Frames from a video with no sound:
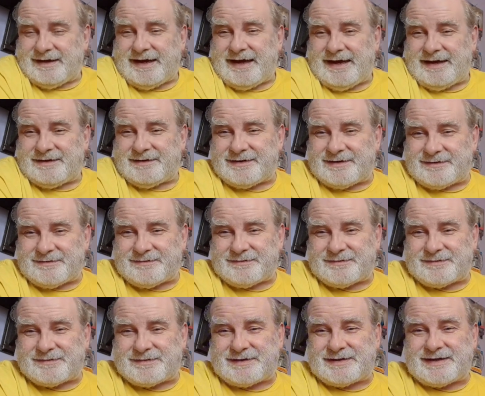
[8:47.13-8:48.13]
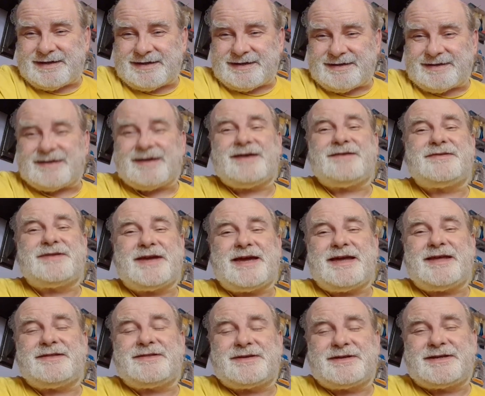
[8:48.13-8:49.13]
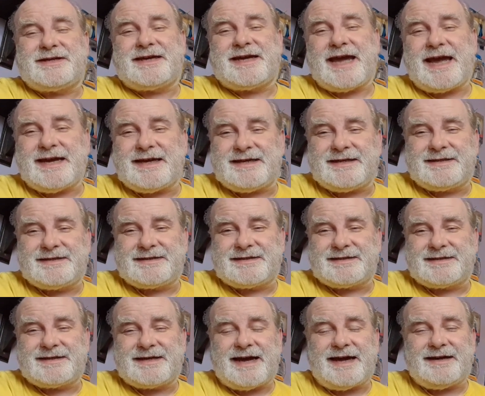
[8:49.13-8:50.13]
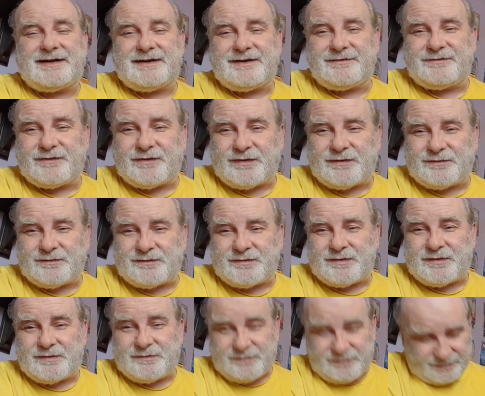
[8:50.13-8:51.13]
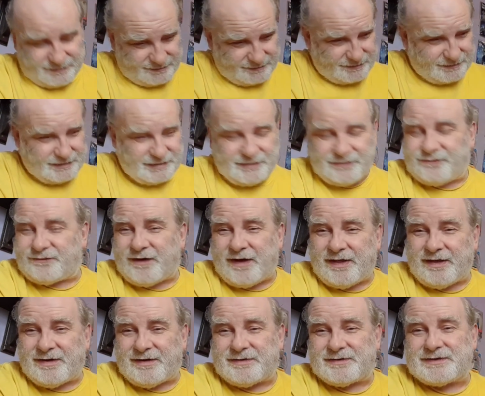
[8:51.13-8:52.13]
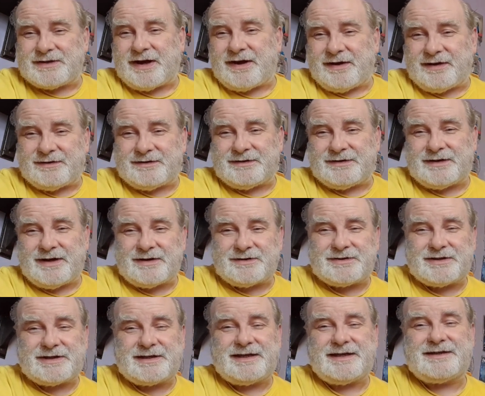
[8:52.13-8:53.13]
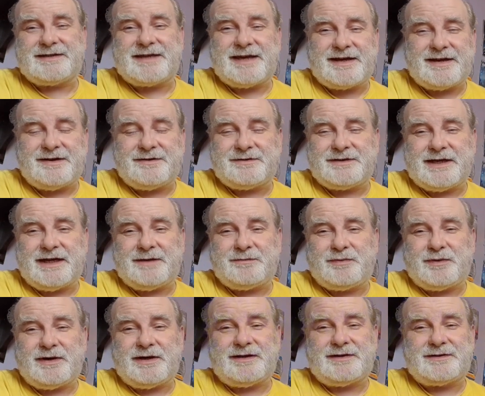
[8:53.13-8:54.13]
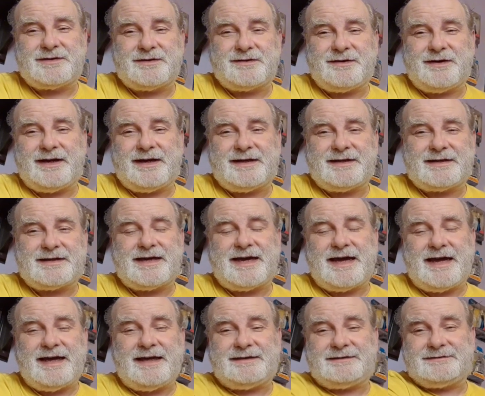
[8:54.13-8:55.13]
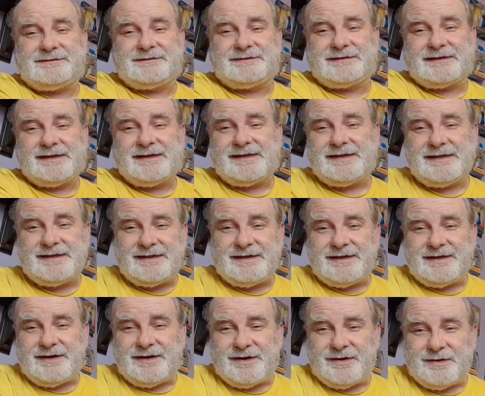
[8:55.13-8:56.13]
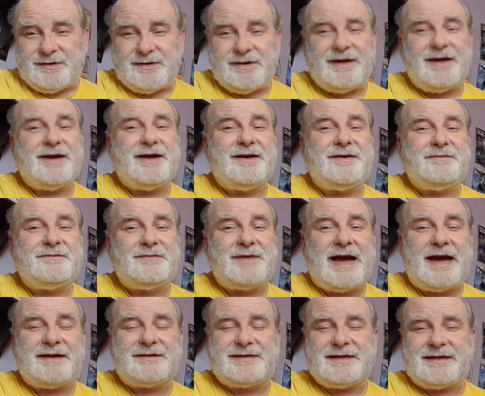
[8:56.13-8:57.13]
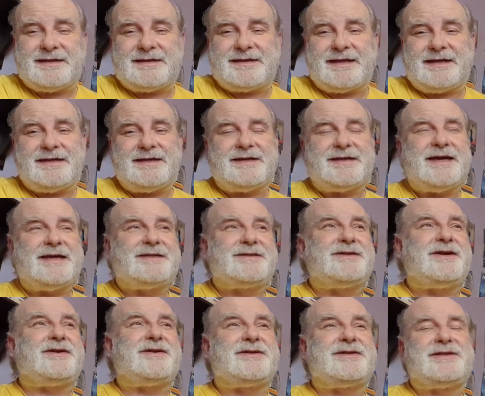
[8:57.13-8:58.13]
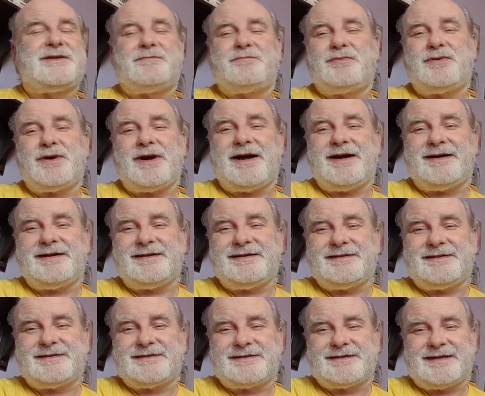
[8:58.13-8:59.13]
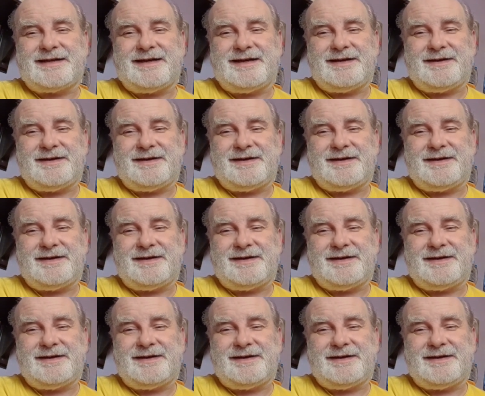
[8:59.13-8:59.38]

the case kind of just follows on logically as they go deeper into it. And I think it's not a surprise,